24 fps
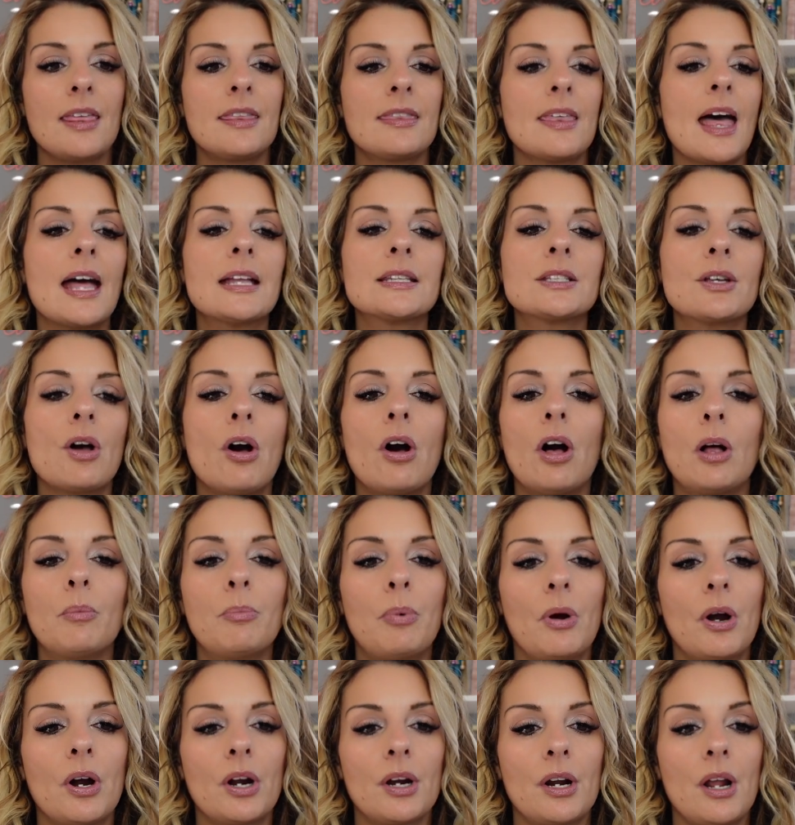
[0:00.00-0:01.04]
That's
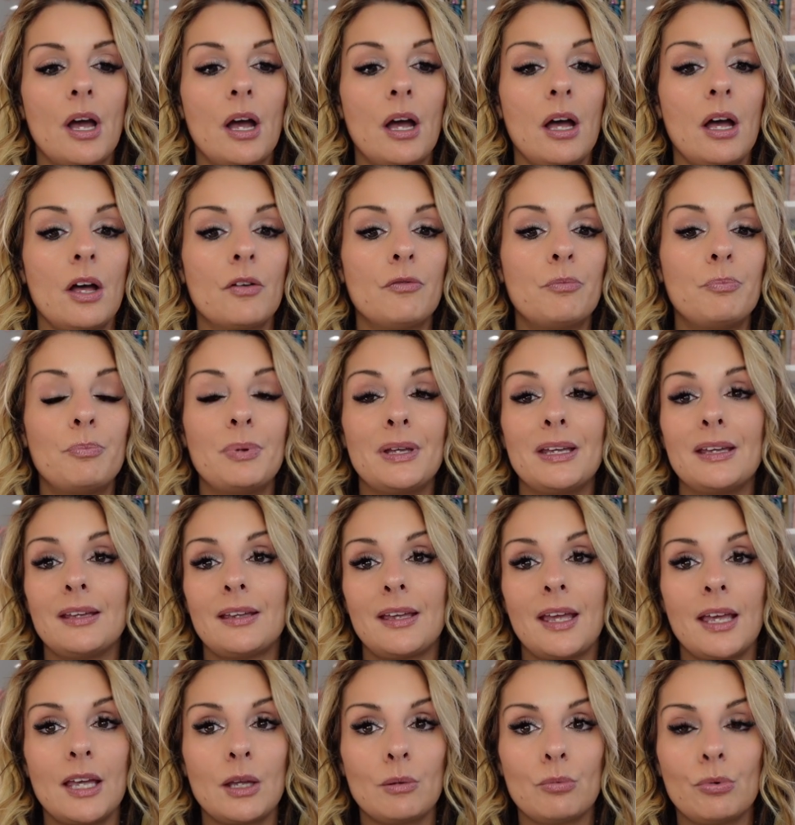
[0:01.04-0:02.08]
all part of
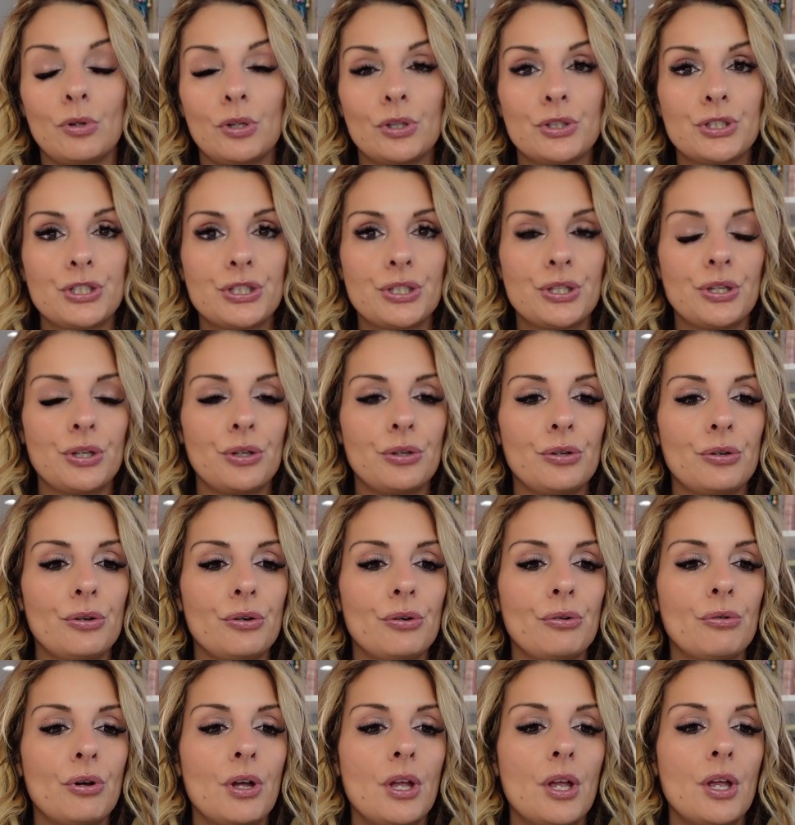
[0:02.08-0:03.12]
being able
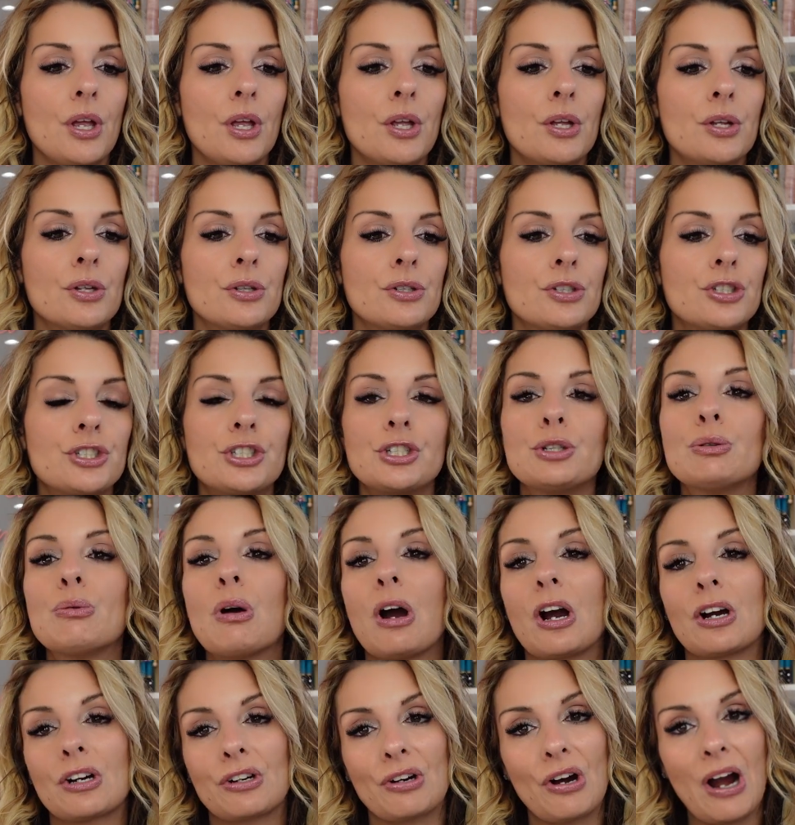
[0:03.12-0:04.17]
to do
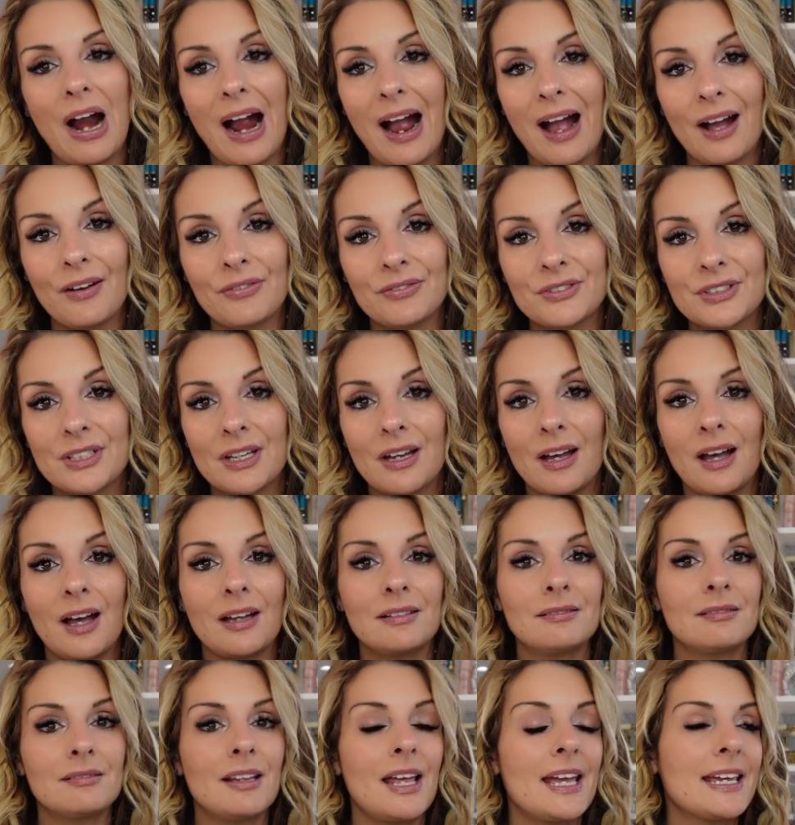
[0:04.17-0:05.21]
our craft
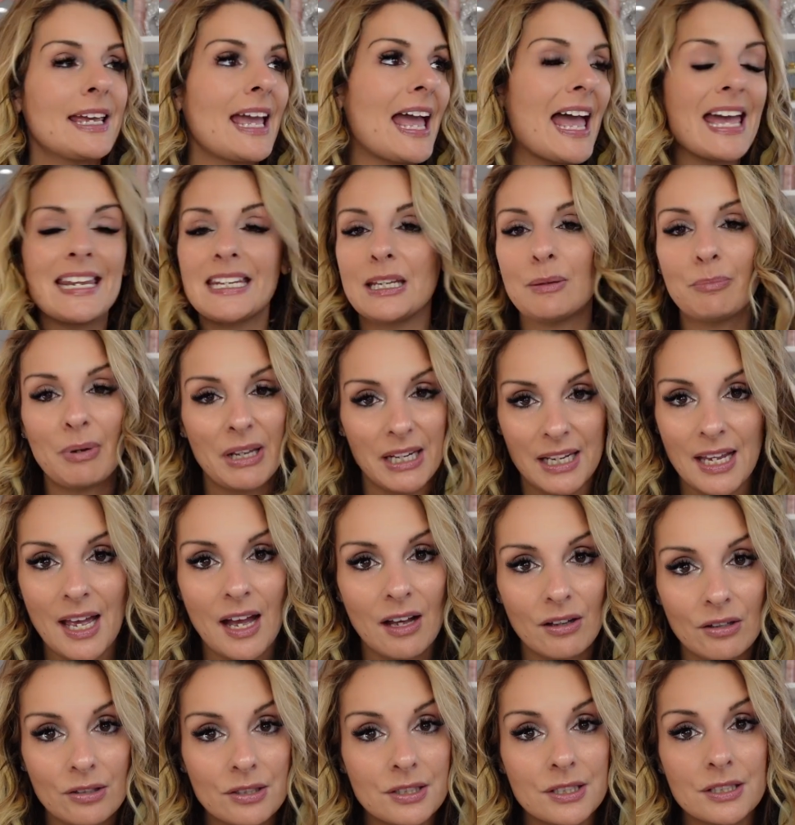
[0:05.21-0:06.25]
unlike anybody
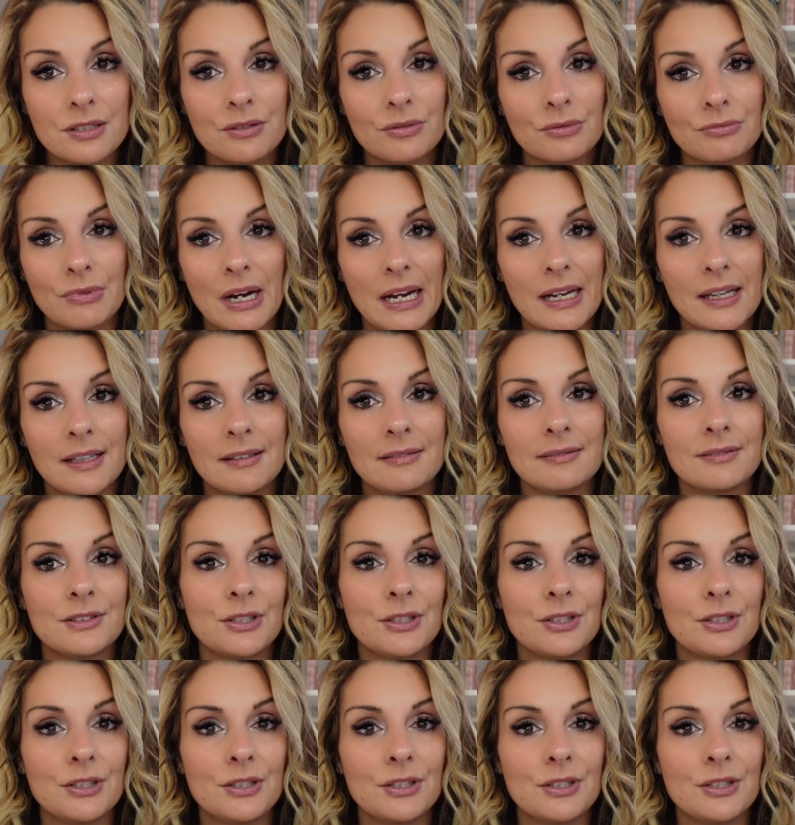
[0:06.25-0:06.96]
else, right?